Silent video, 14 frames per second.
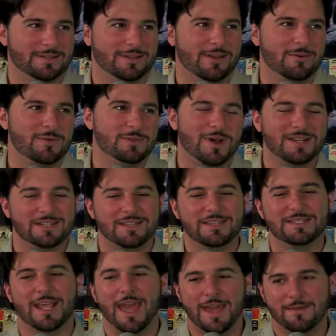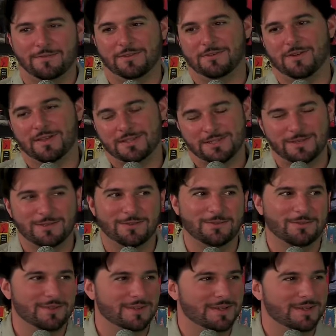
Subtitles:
always watch things after I see you.